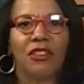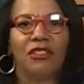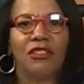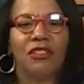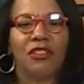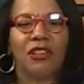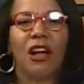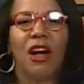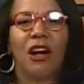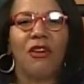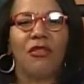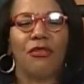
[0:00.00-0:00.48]

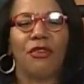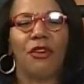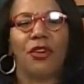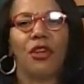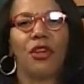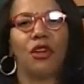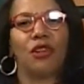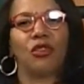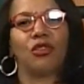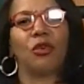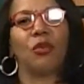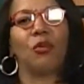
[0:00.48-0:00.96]
stuff.
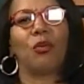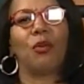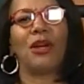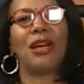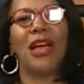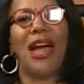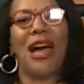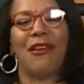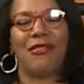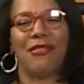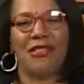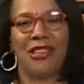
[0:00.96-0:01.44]
So we
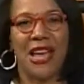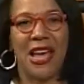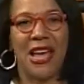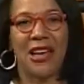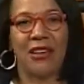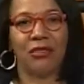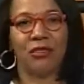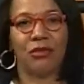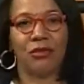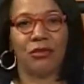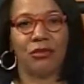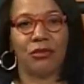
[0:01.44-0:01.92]
have the
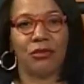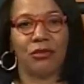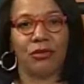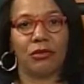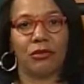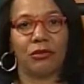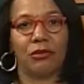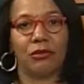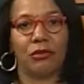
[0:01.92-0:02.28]
answers.